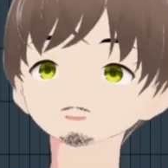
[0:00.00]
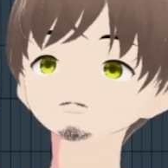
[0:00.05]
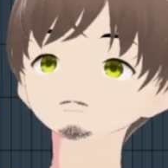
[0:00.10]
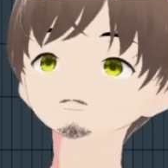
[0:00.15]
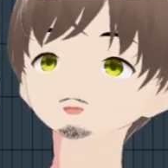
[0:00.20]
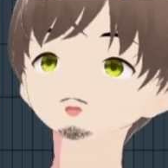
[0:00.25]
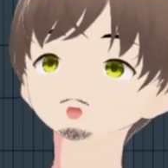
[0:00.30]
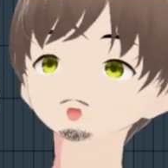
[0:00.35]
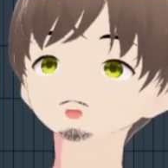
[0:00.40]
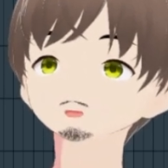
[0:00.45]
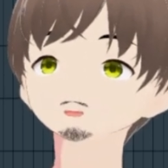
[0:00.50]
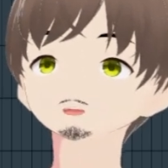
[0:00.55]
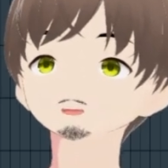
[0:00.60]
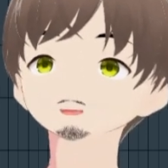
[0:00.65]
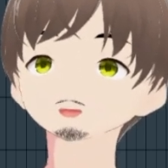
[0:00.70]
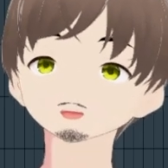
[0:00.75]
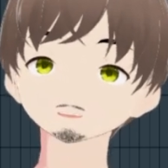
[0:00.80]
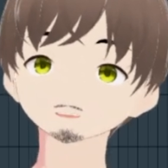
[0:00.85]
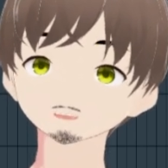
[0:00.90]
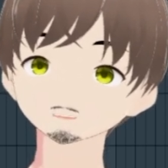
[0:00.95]
I don't really
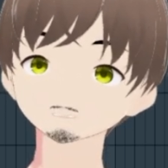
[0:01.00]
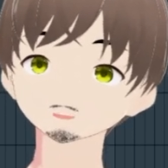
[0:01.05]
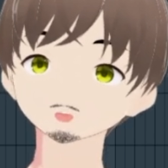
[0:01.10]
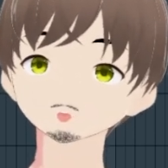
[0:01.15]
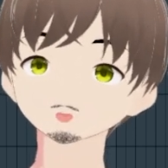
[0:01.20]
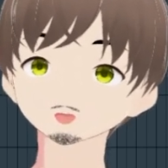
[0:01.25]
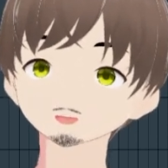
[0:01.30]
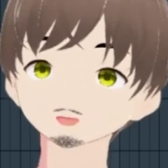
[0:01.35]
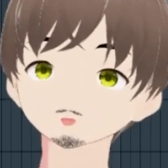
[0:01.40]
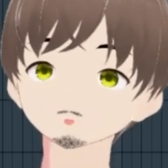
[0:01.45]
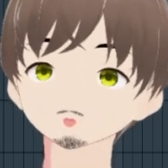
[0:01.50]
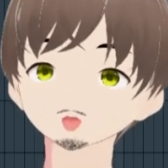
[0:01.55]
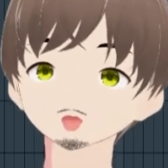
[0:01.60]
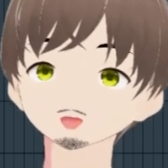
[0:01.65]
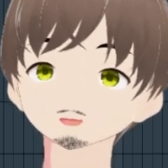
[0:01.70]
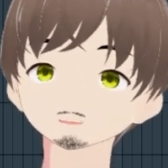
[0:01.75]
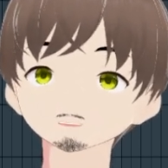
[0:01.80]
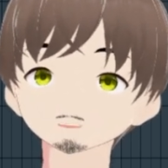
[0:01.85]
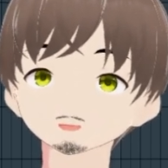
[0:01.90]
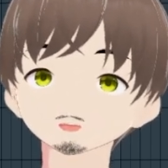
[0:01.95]
touch the ceiling too
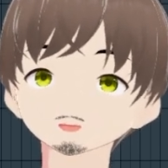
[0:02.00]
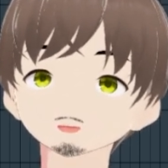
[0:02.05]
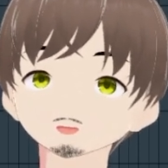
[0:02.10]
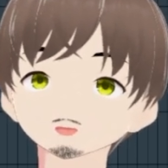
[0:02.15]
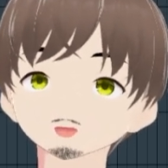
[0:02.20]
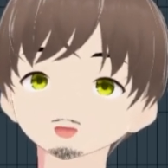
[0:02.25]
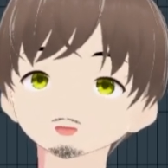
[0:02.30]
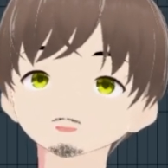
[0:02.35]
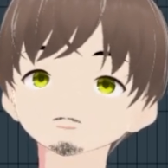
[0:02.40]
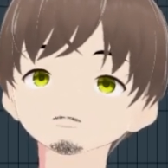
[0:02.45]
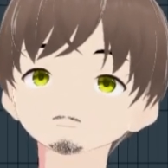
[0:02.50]
much or anything.